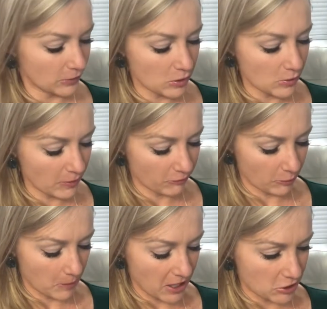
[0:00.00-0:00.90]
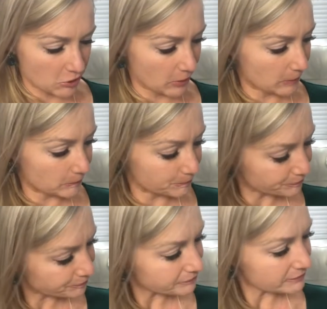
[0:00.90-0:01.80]
new information.
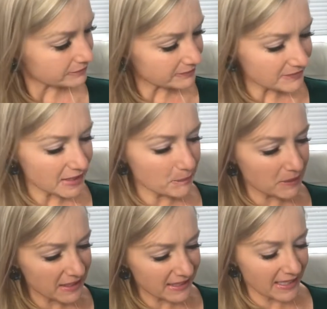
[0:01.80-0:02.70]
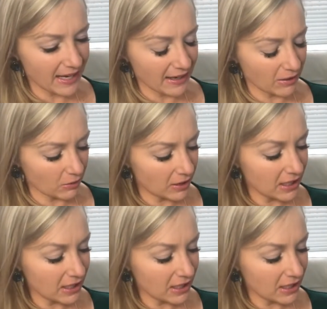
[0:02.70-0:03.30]
But anyhow,